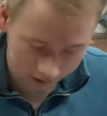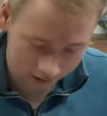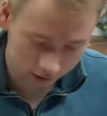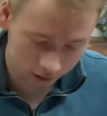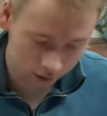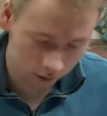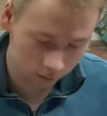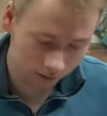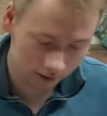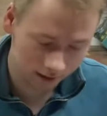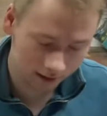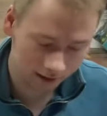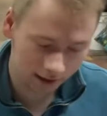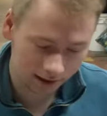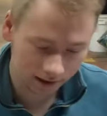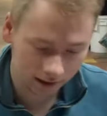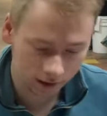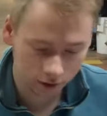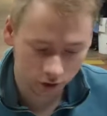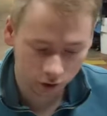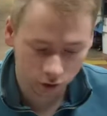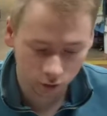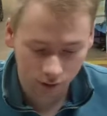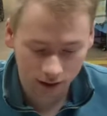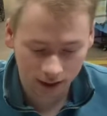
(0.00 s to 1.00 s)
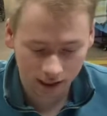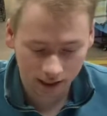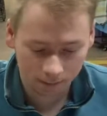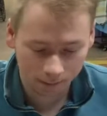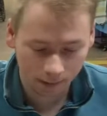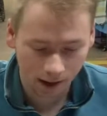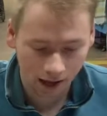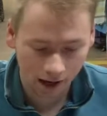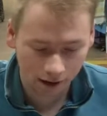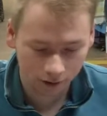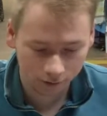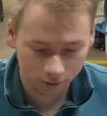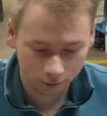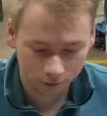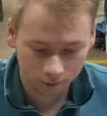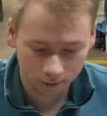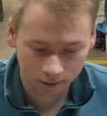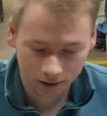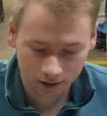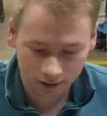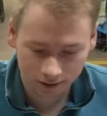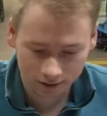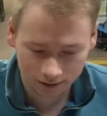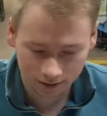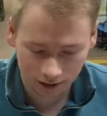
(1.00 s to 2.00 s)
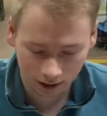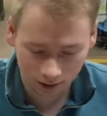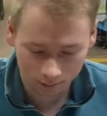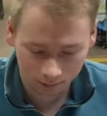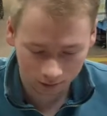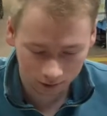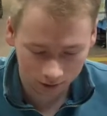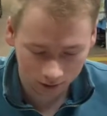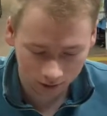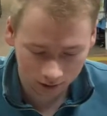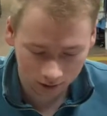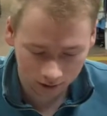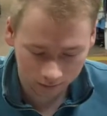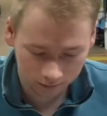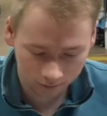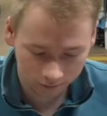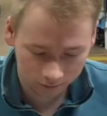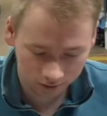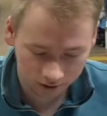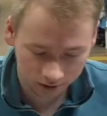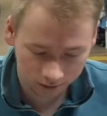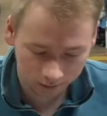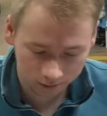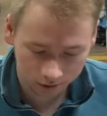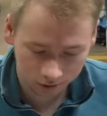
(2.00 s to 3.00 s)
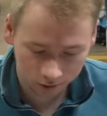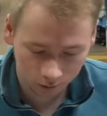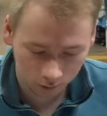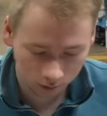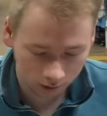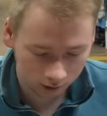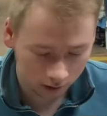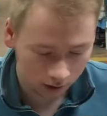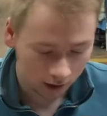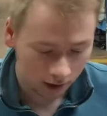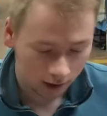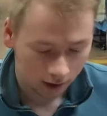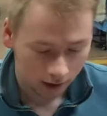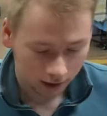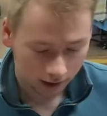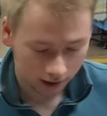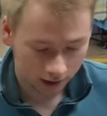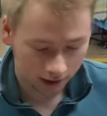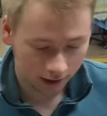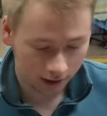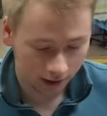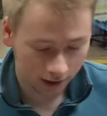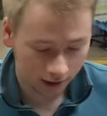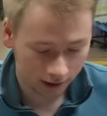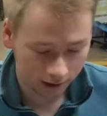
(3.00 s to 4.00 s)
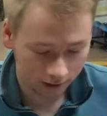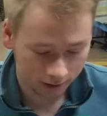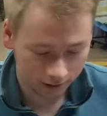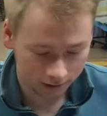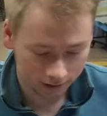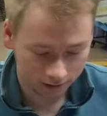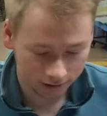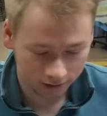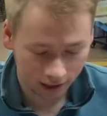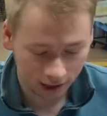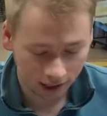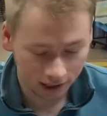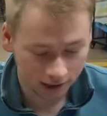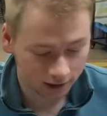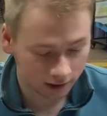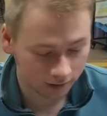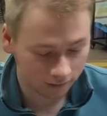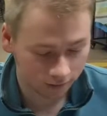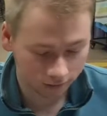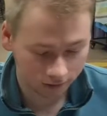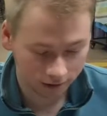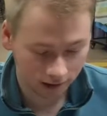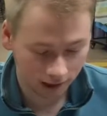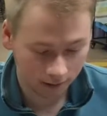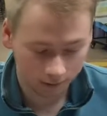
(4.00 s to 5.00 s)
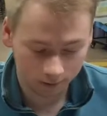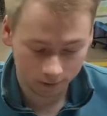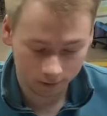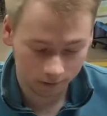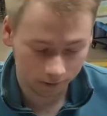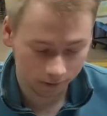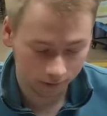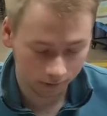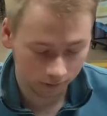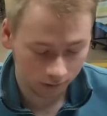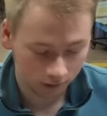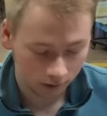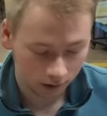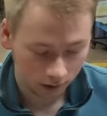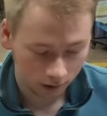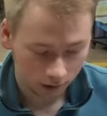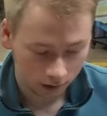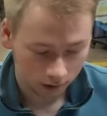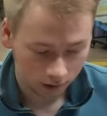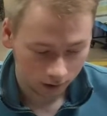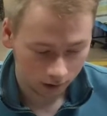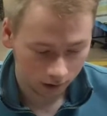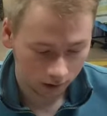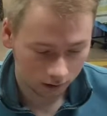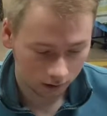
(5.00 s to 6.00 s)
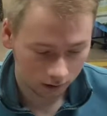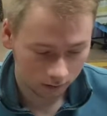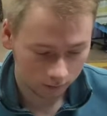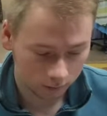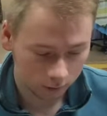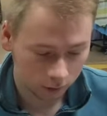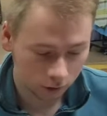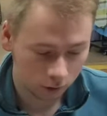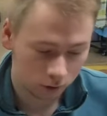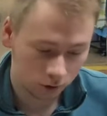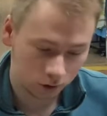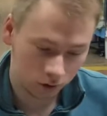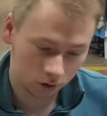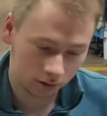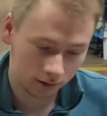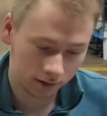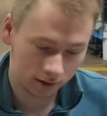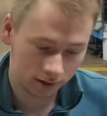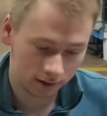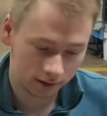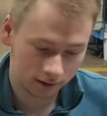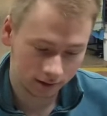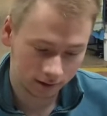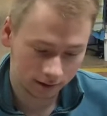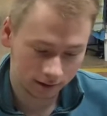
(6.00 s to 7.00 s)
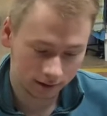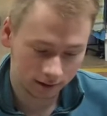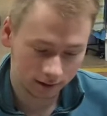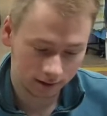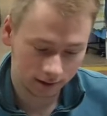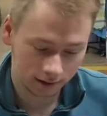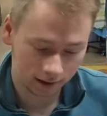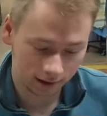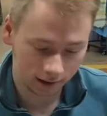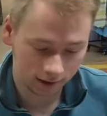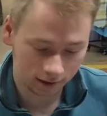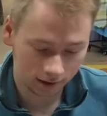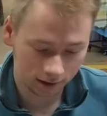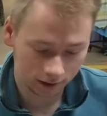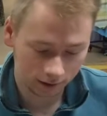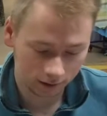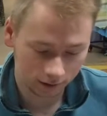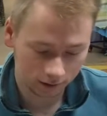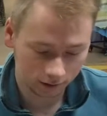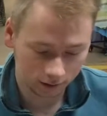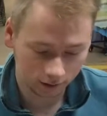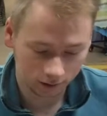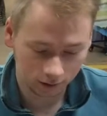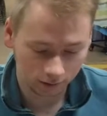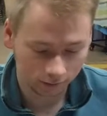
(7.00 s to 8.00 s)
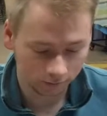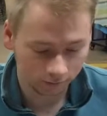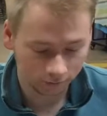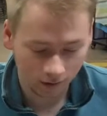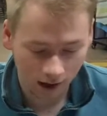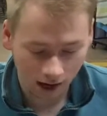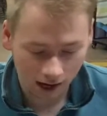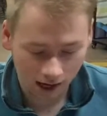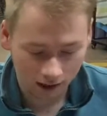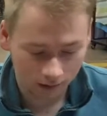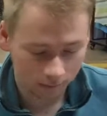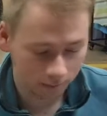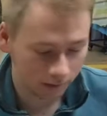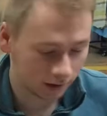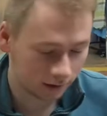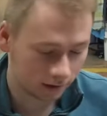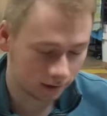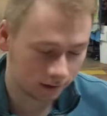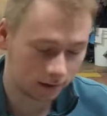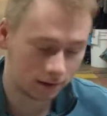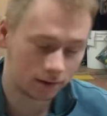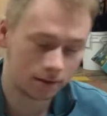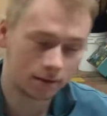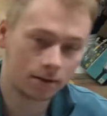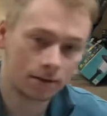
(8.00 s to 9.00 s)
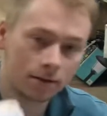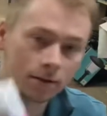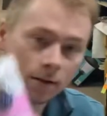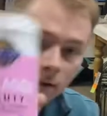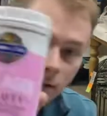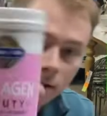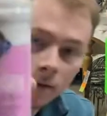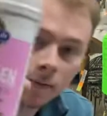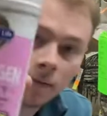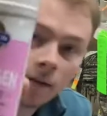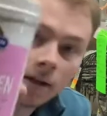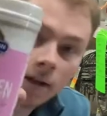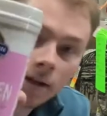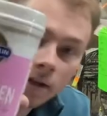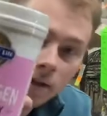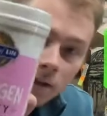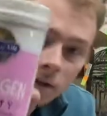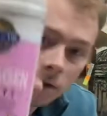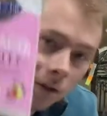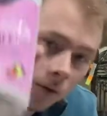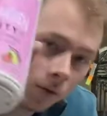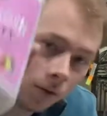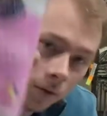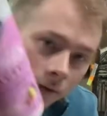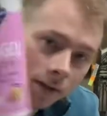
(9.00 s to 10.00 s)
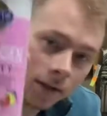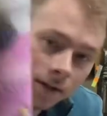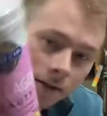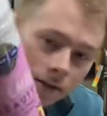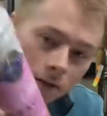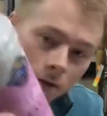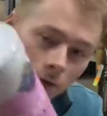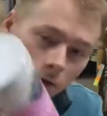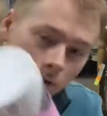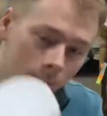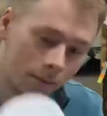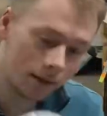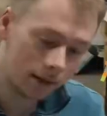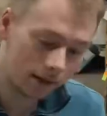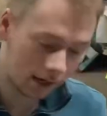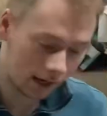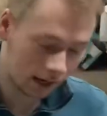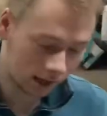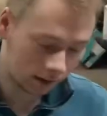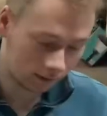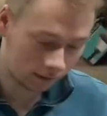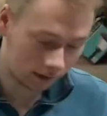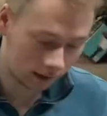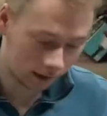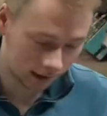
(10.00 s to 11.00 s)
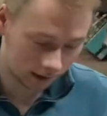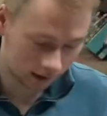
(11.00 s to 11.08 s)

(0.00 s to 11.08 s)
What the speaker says: so it's like a drink powder mix, I believe, of some sort, and it's got different types of nutrients in it, vitamins and stuff. So this is going to be kind of like